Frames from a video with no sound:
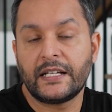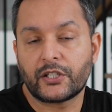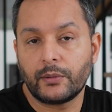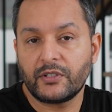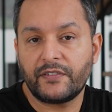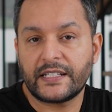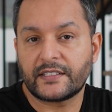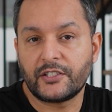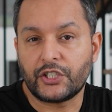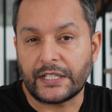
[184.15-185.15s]
in terms of like
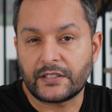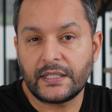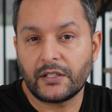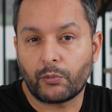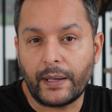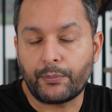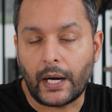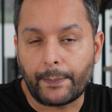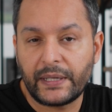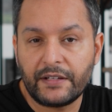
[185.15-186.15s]
suggesting the right
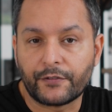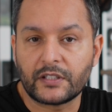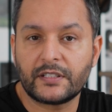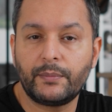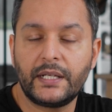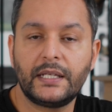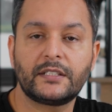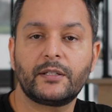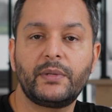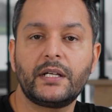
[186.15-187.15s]
property for somebody
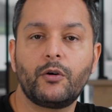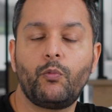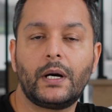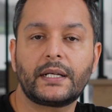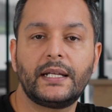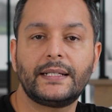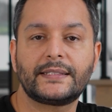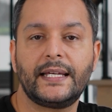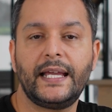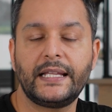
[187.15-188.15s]
could walk in and
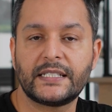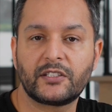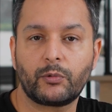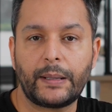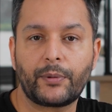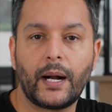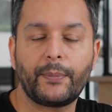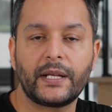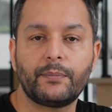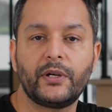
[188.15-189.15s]
say, hey, this is the right
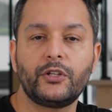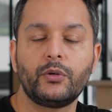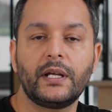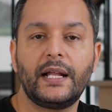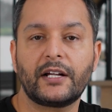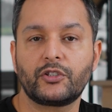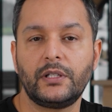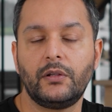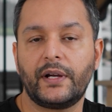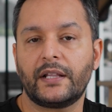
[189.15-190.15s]
property, but you can
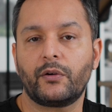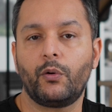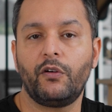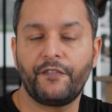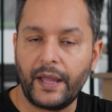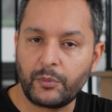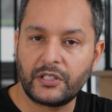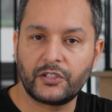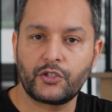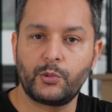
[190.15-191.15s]
actually look at their whole
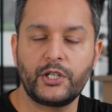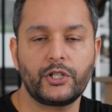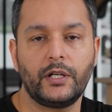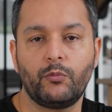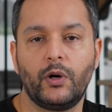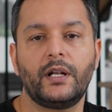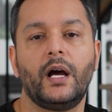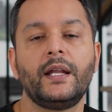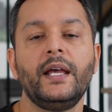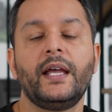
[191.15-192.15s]
family situation and
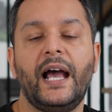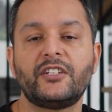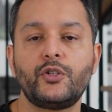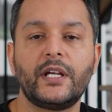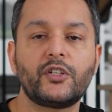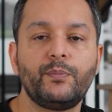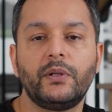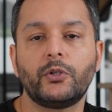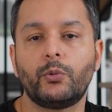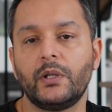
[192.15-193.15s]
whatnot. As you get to
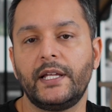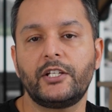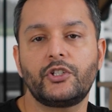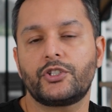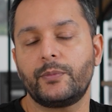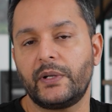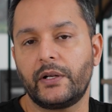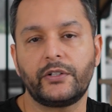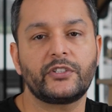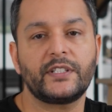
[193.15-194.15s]
build a relationship and
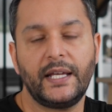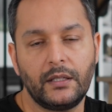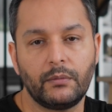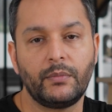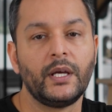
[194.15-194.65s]
understand them,